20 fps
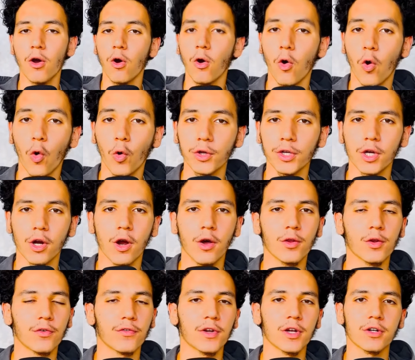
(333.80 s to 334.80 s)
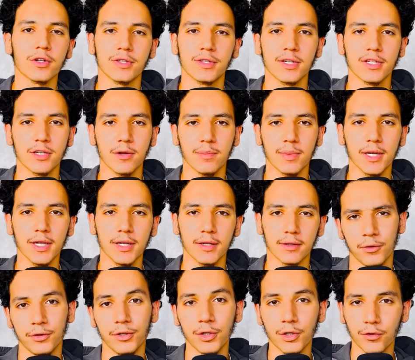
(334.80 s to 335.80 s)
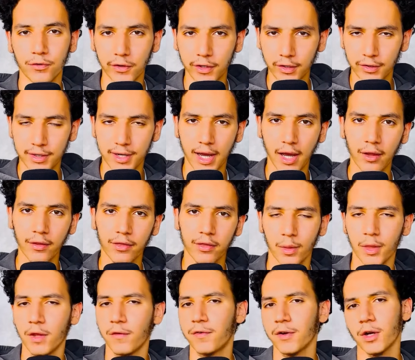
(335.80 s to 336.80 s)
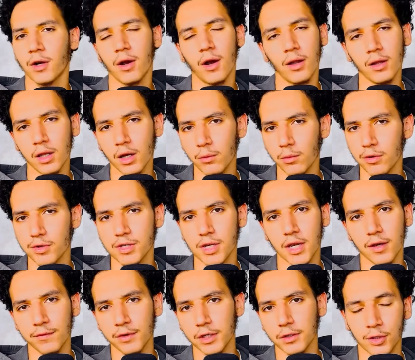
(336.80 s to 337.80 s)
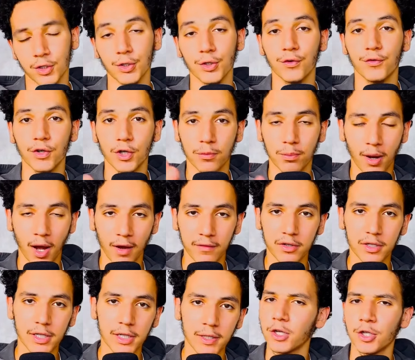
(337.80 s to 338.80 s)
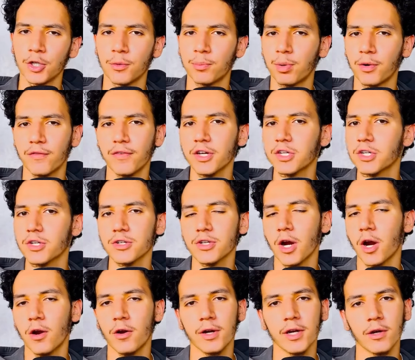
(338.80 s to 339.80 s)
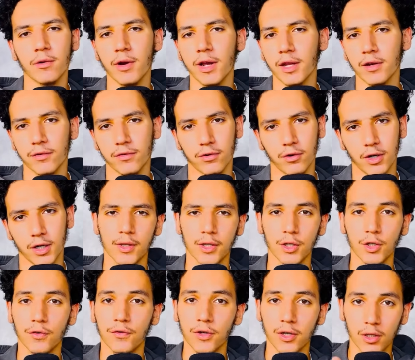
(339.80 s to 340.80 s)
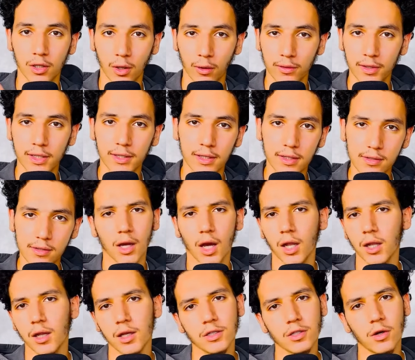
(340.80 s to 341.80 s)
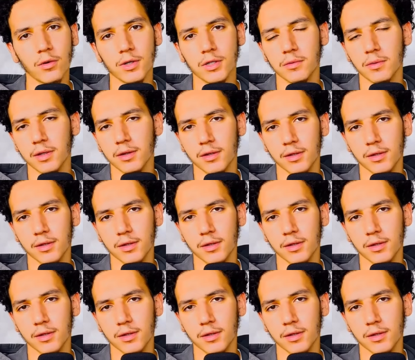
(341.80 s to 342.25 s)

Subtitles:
all your other fears disappear. Do you fear death? The fear of Allah will save you. Do you fear poverty? Your provisions are already written for. Do you fear loneliness? Allah is always with